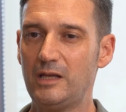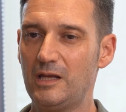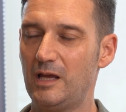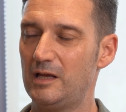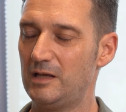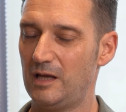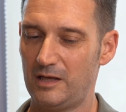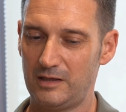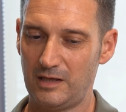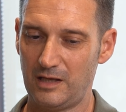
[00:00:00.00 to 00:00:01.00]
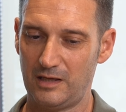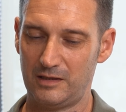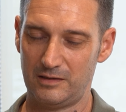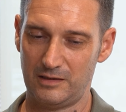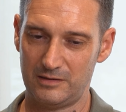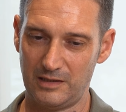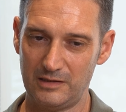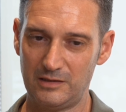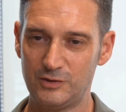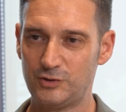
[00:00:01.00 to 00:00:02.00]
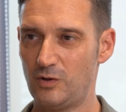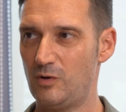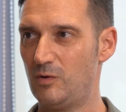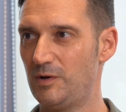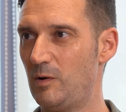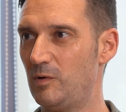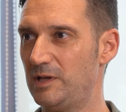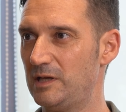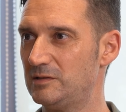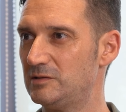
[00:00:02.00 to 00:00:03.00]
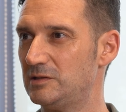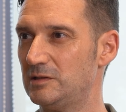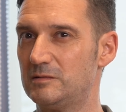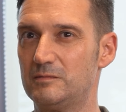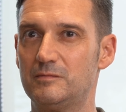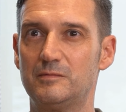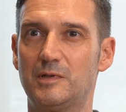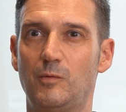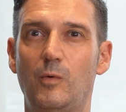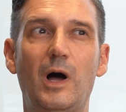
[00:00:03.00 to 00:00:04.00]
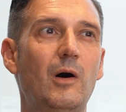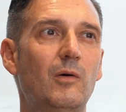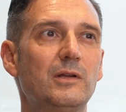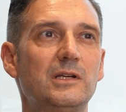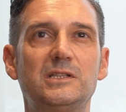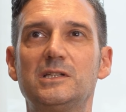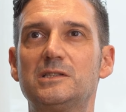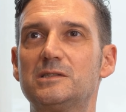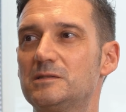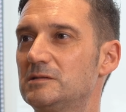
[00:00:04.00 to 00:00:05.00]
in a dental show nowadays, you see, so wow, this is